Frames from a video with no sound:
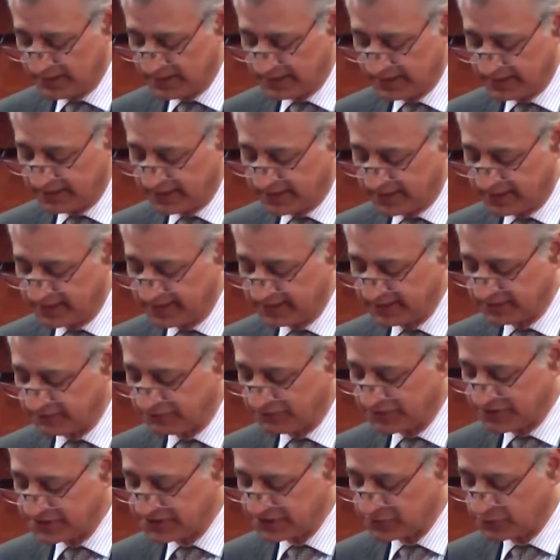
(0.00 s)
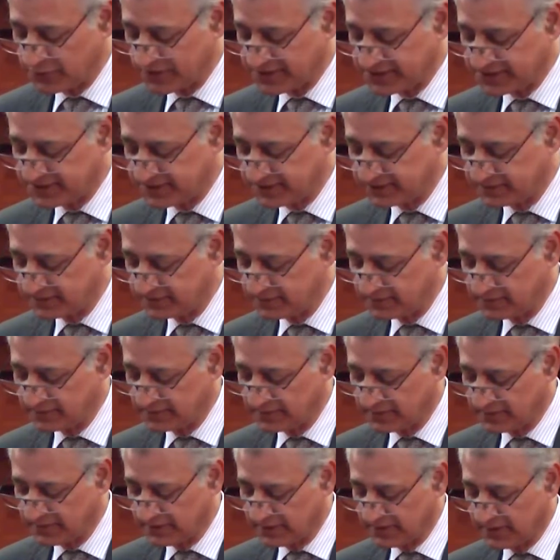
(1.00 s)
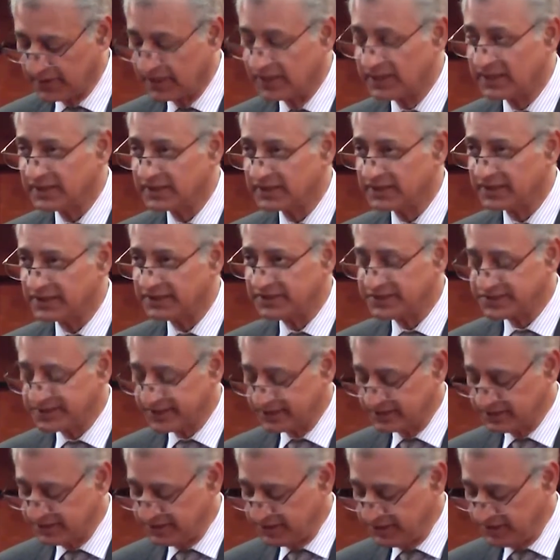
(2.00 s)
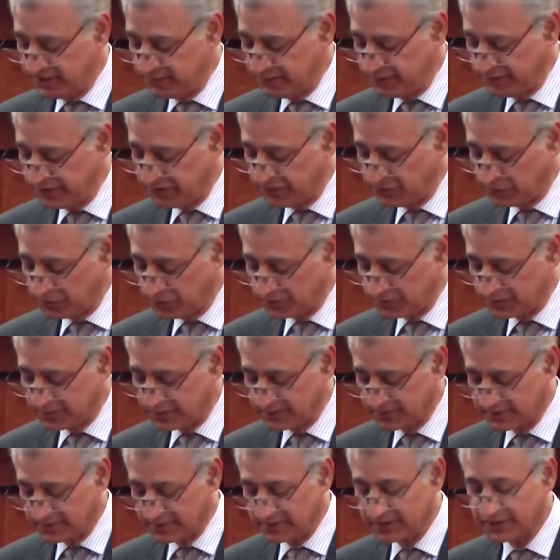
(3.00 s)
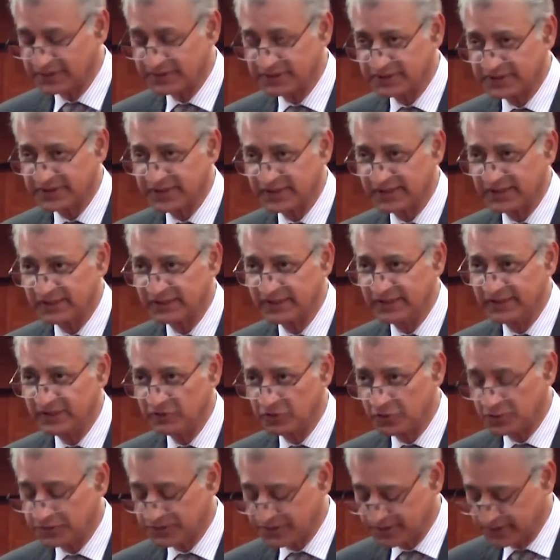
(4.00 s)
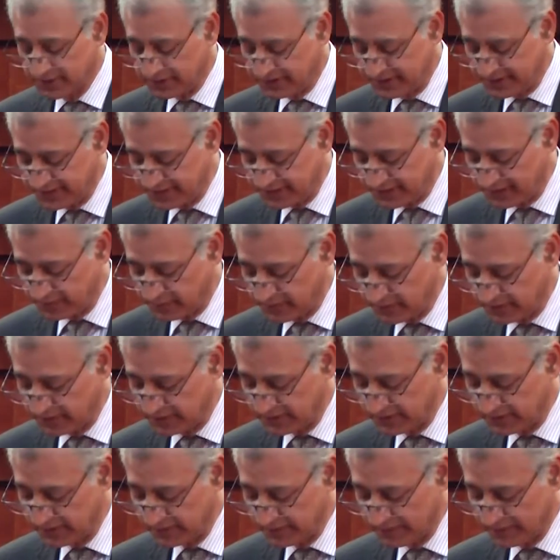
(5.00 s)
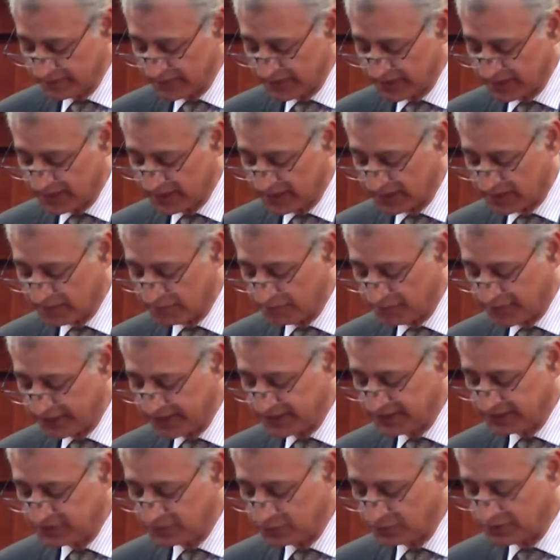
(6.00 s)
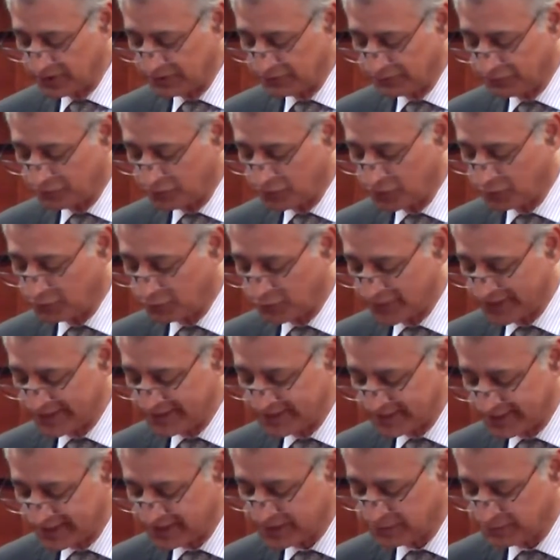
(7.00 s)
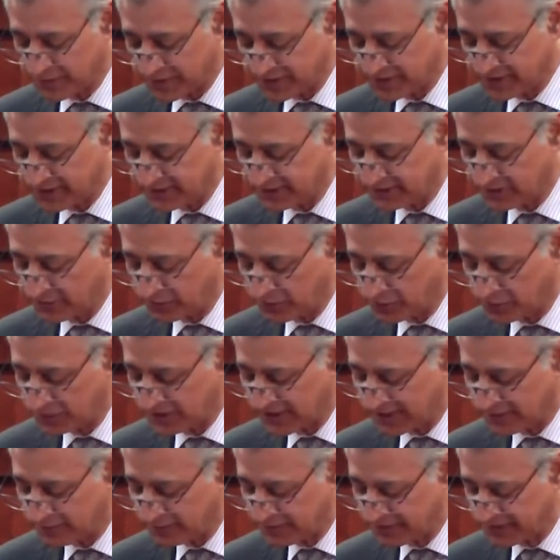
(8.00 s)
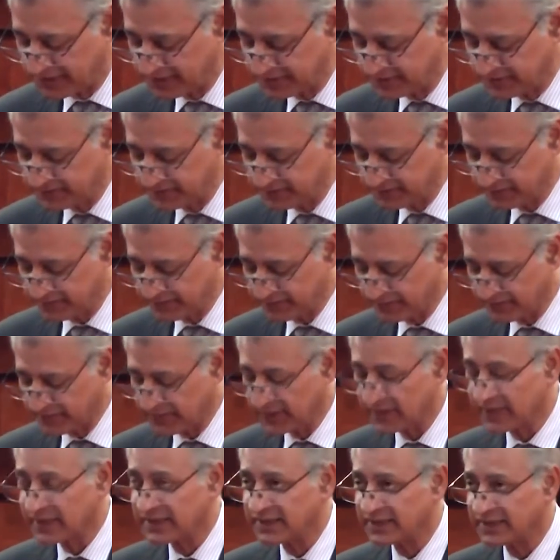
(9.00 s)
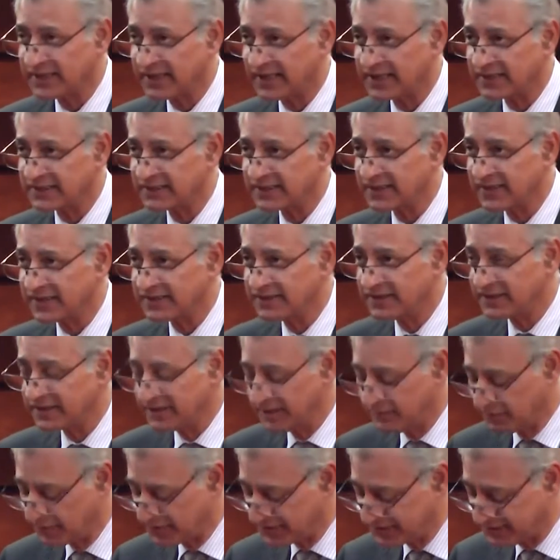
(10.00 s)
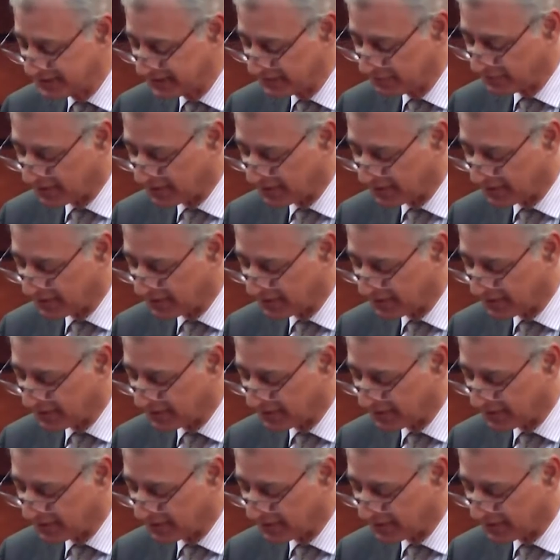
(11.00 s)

Regarding the first question, the recent GDP growth certainly looks reasonable compared to the 4.6% growth average that other emerging